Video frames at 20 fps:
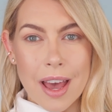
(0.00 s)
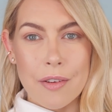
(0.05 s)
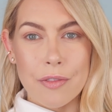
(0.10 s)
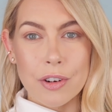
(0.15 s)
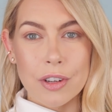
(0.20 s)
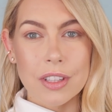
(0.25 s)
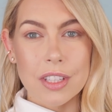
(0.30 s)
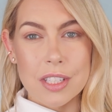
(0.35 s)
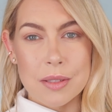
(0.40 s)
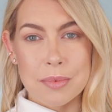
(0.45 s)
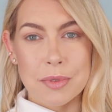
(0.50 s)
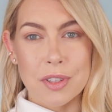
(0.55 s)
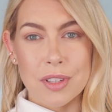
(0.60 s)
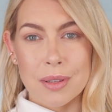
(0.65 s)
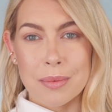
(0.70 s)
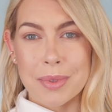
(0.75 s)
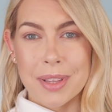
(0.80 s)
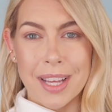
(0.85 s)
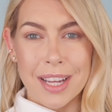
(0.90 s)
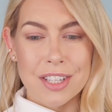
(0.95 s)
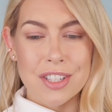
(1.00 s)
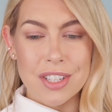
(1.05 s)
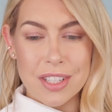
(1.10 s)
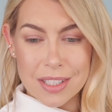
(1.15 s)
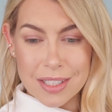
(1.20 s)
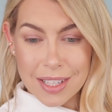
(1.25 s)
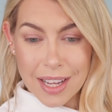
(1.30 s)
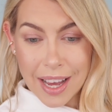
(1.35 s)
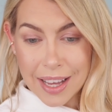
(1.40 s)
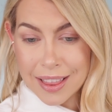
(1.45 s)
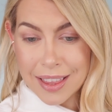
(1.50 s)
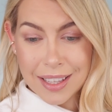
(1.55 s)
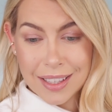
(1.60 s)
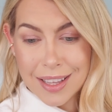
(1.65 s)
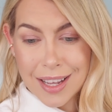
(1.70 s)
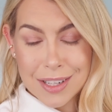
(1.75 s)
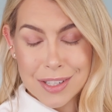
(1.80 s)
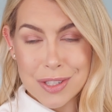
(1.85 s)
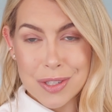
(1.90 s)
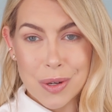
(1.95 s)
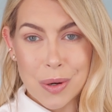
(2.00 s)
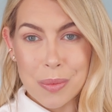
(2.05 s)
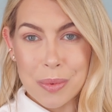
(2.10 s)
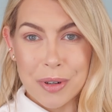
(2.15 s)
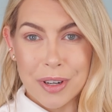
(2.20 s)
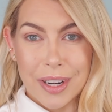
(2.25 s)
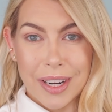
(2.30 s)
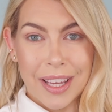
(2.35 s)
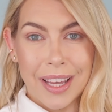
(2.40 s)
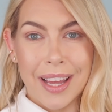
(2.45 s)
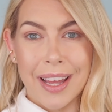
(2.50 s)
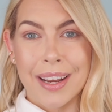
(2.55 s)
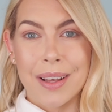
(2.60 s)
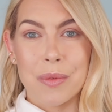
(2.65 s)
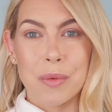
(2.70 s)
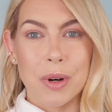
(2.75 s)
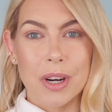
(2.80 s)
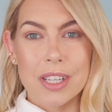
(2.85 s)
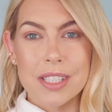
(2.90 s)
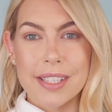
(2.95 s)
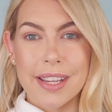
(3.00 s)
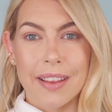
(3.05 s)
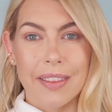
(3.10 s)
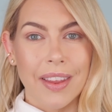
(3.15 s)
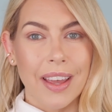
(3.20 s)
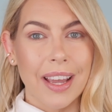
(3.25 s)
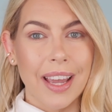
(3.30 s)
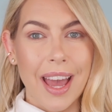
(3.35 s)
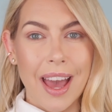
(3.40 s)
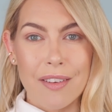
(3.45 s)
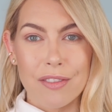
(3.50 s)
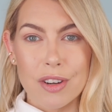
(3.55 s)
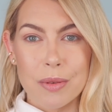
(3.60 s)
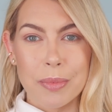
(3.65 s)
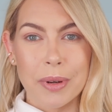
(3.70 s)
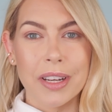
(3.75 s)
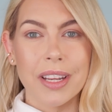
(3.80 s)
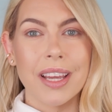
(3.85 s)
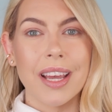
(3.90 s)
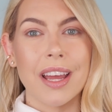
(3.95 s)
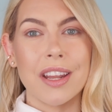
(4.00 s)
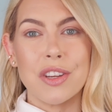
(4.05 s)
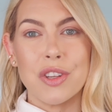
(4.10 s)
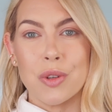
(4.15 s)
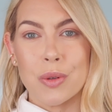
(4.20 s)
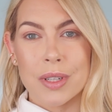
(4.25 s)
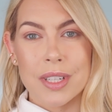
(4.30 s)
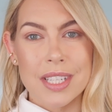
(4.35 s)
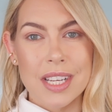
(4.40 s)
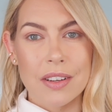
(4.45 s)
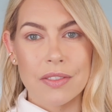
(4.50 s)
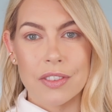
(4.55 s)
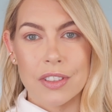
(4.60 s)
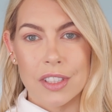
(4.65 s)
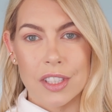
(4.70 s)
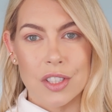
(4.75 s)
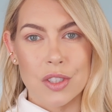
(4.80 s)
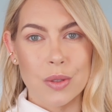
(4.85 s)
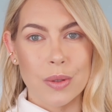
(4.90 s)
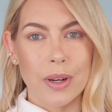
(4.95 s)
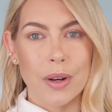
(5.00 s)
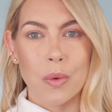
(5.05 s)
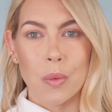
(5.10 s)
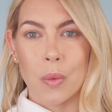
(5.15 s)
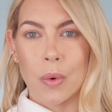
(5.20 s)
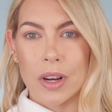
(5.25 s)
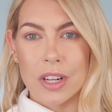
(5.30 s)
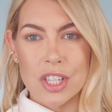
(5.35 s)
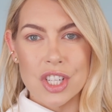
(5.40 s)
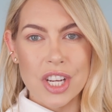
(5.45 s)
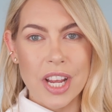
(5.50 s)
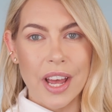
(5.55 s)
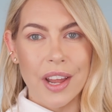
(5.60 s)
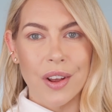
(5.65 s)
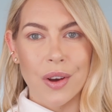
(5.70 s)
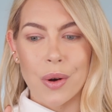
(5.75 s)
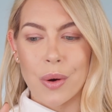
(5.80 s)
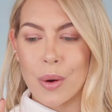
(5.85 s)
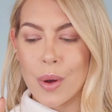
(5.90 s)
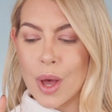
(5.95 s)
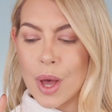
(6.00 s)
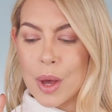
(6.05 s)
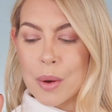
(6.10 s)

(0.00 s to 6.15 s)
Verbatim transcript: effortless beauty, but that's just, I think that's so pretty and it works on like everybody and you could definitely do it. One shadow,